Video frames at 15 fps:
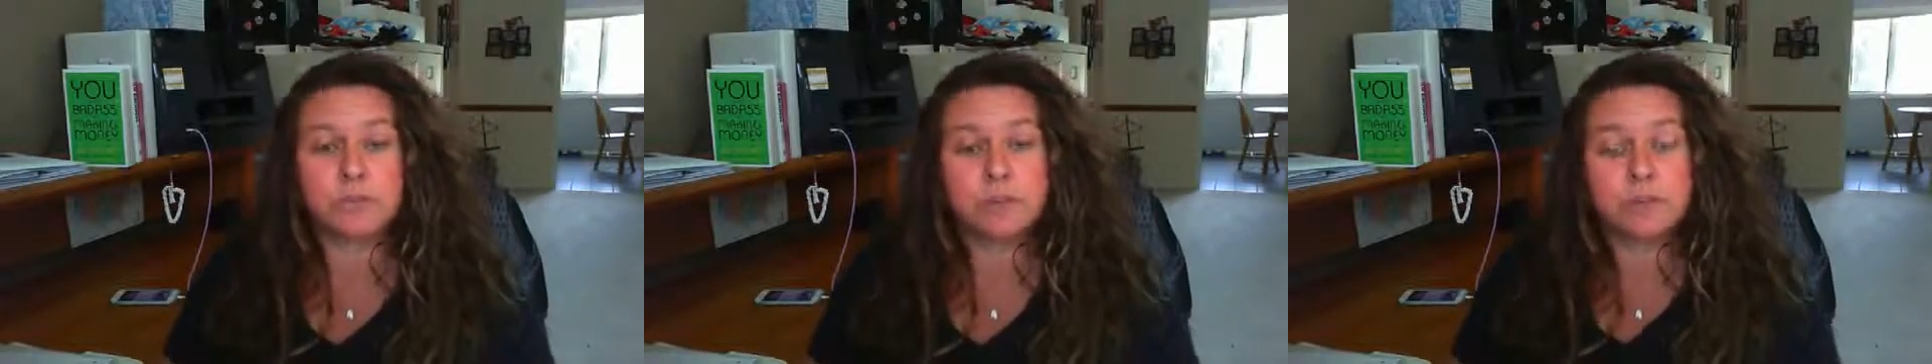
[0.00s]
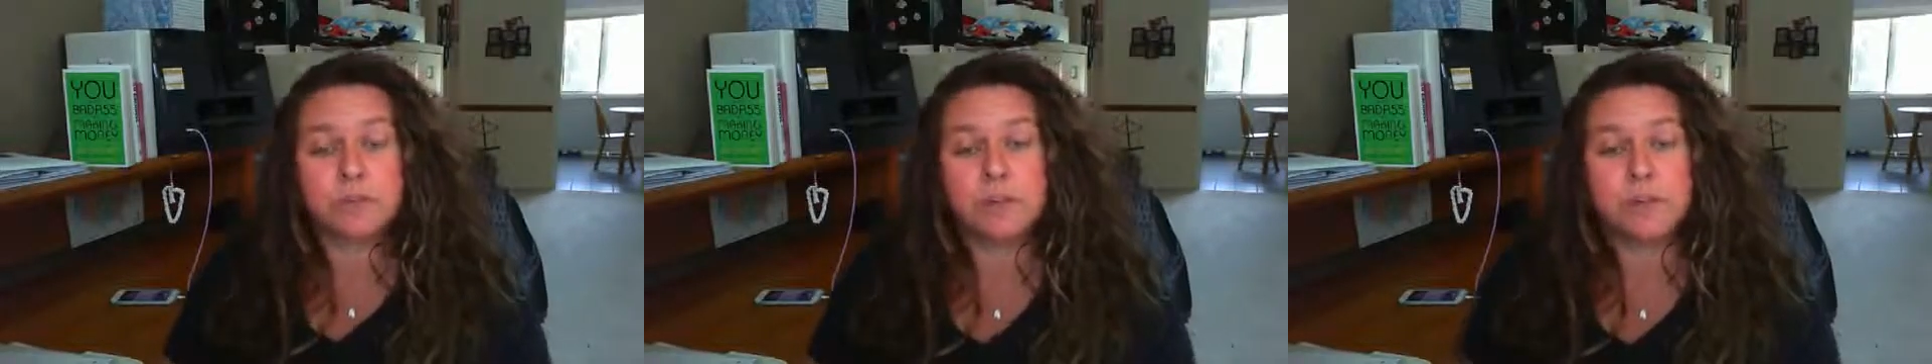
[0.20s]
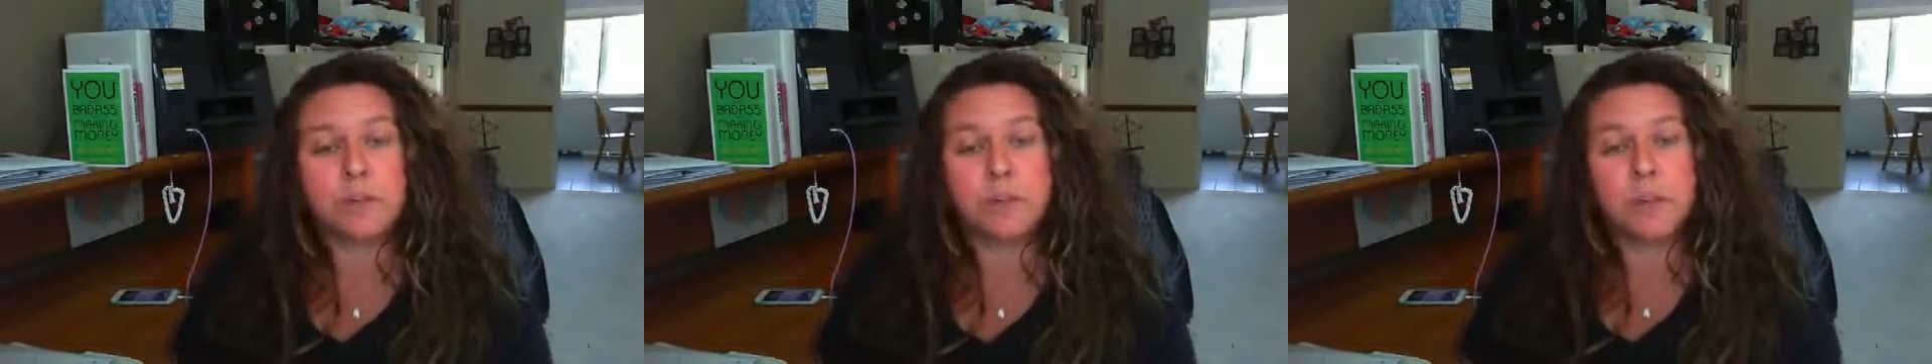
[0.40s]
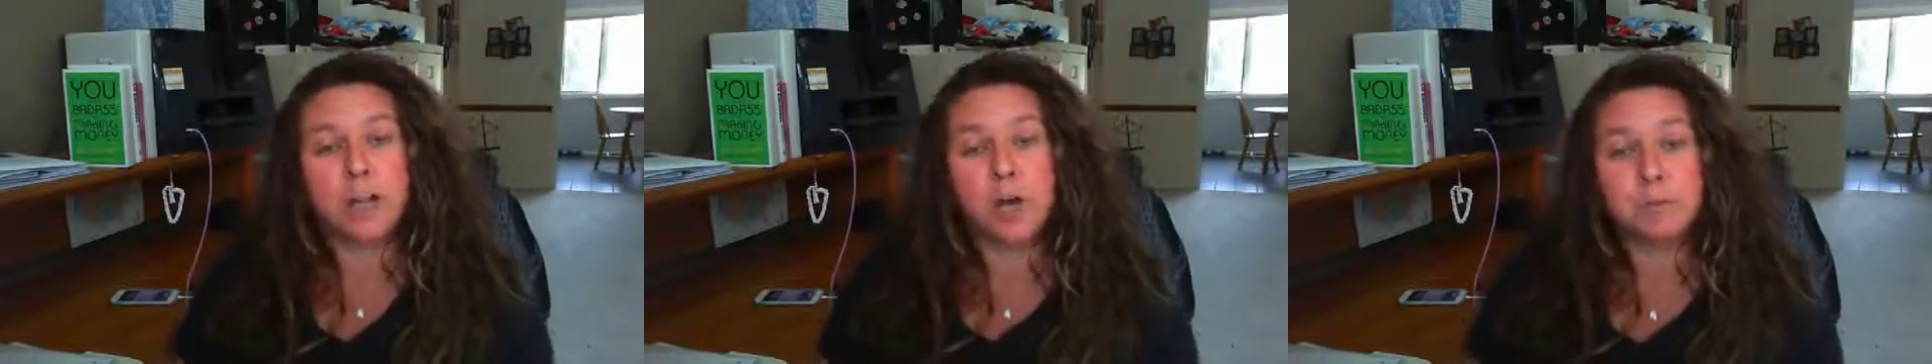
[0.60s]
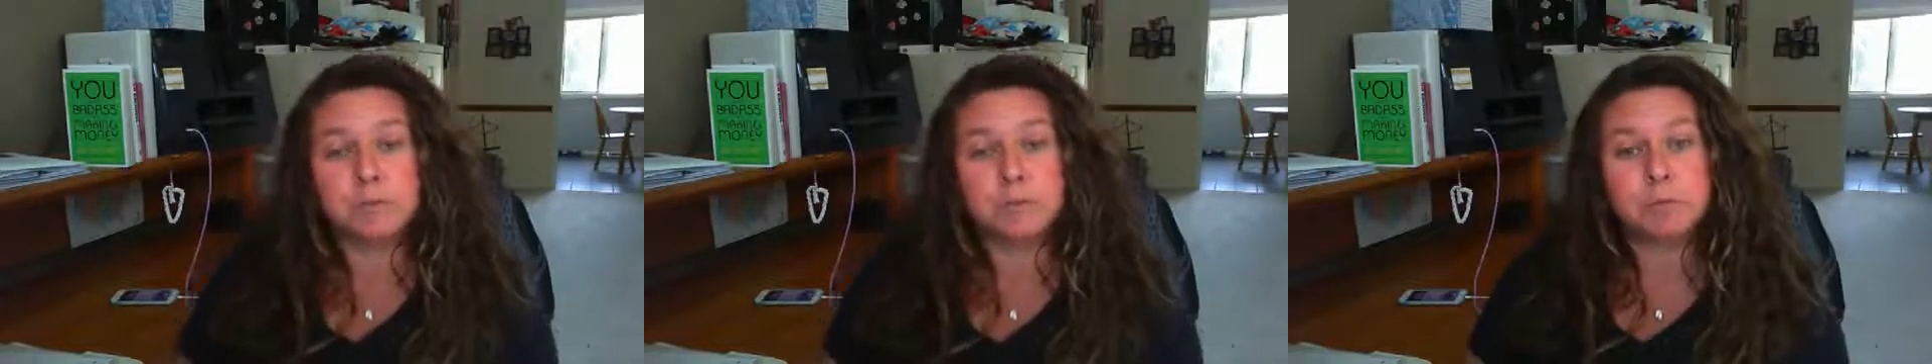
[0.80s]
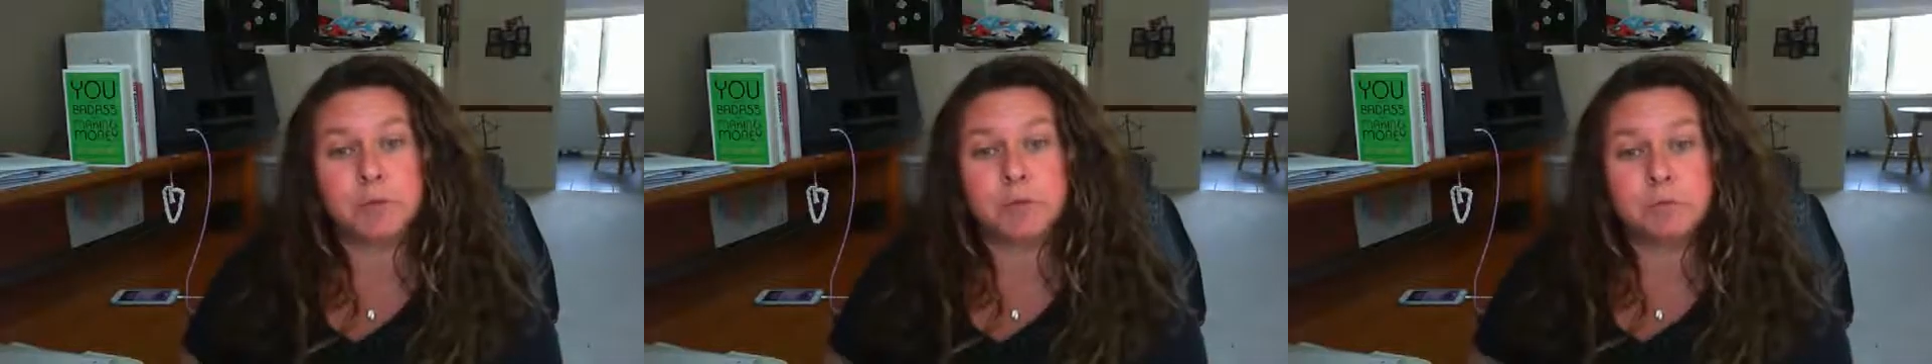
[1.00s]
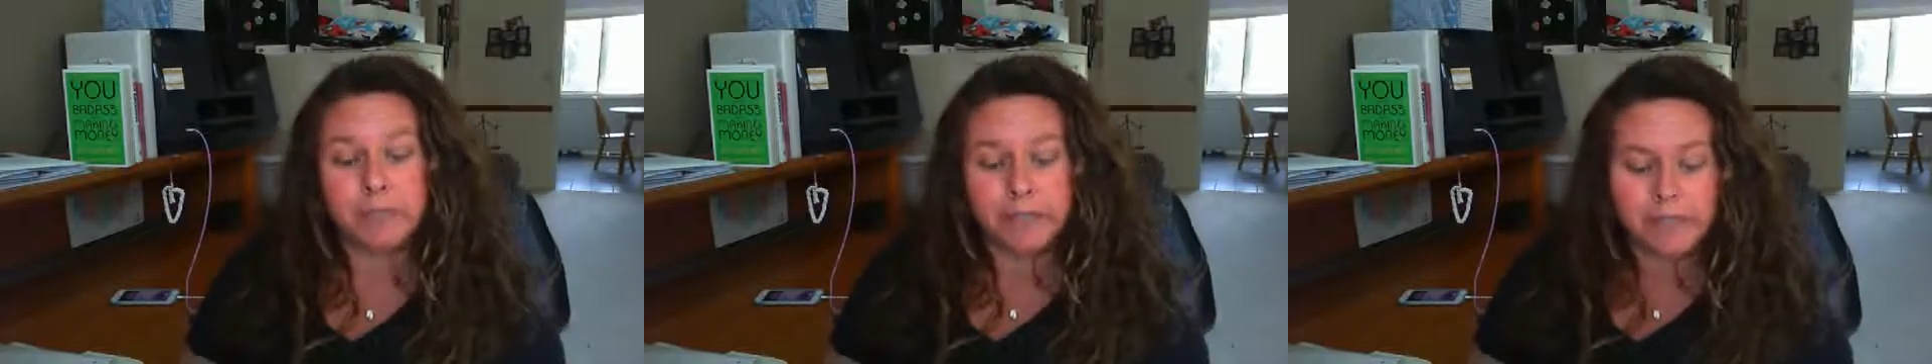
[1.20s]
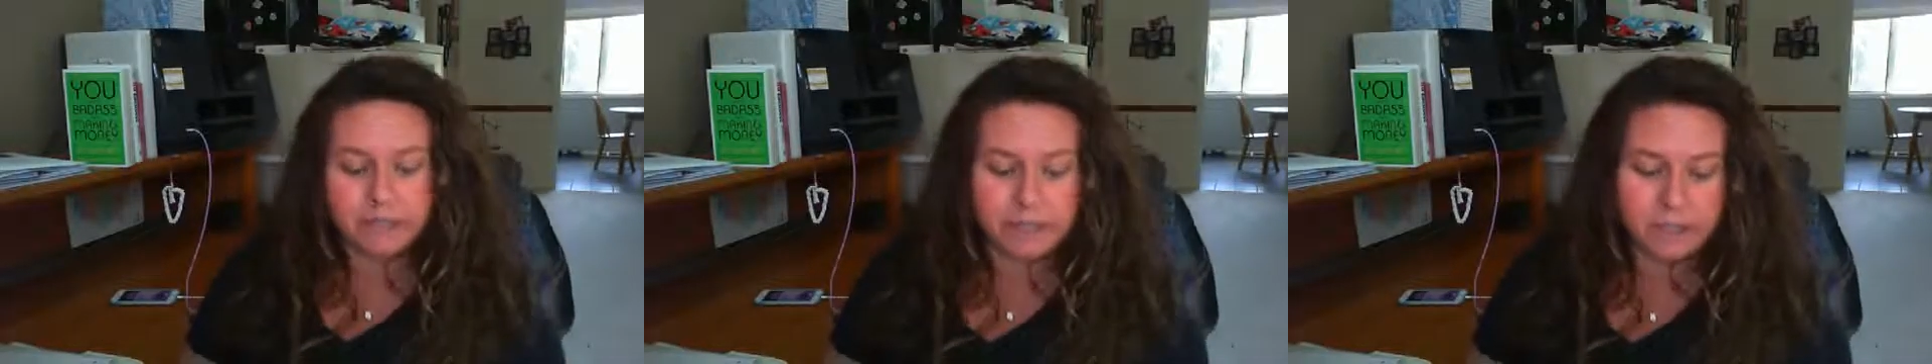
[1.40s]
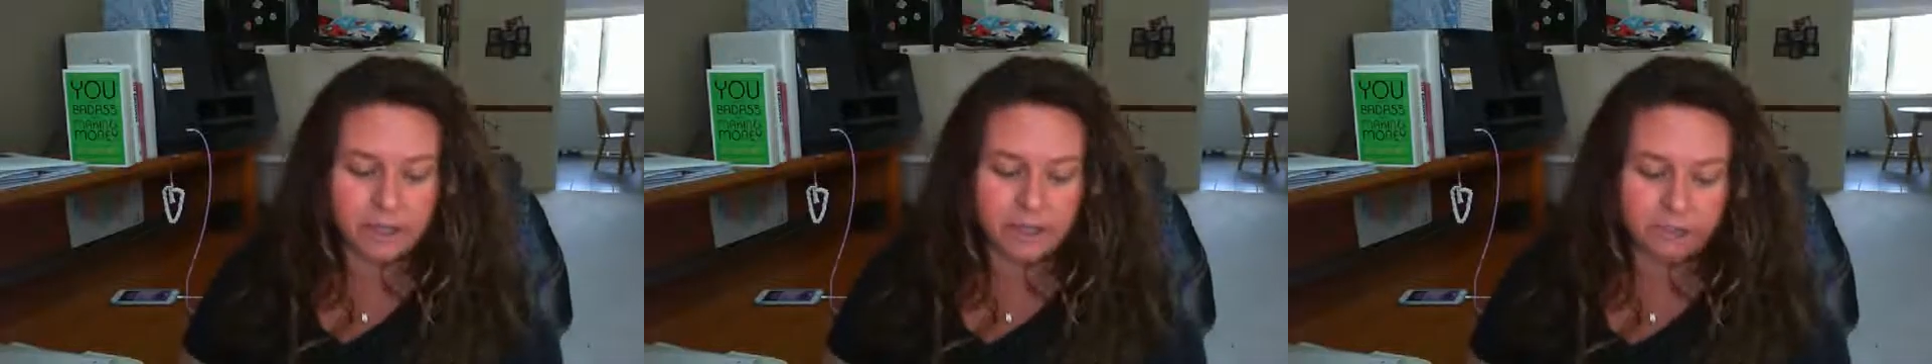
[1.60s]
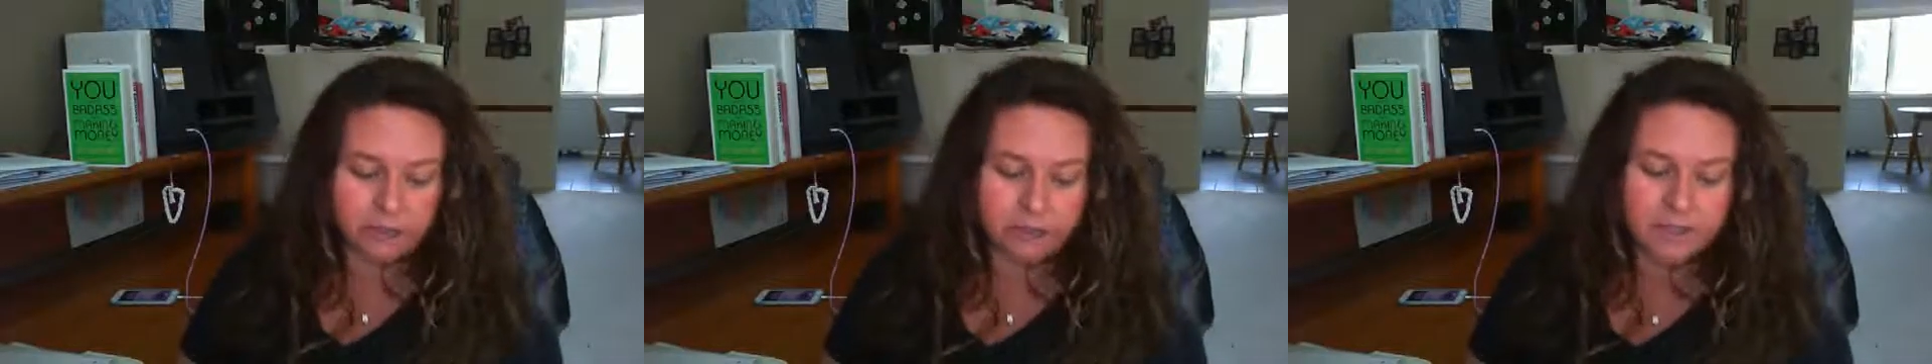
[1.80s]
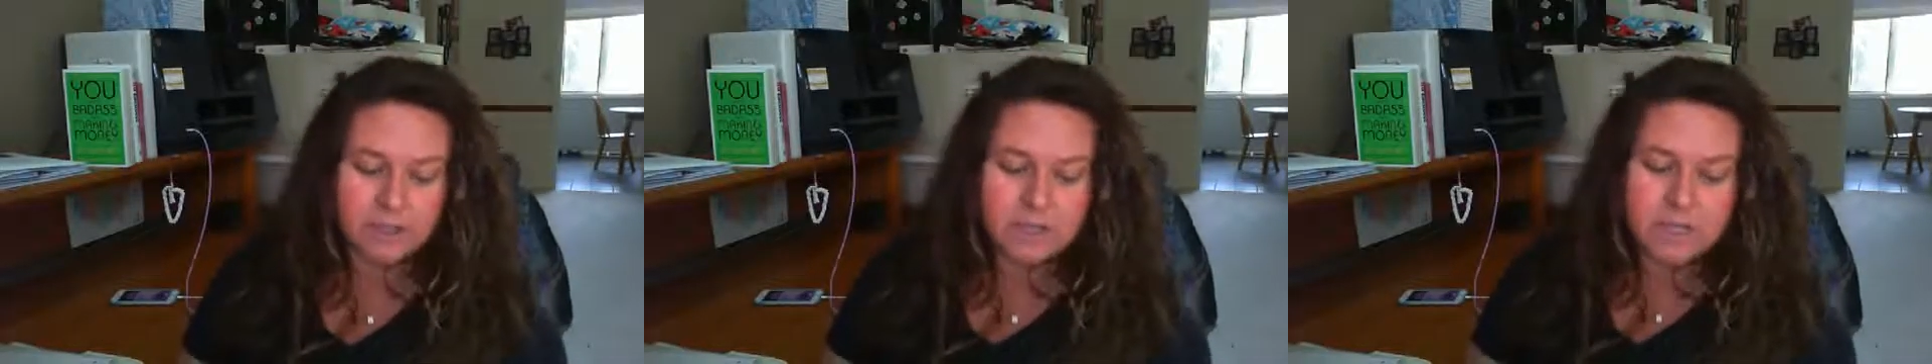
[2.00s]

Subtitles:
to you and help you put a plan together.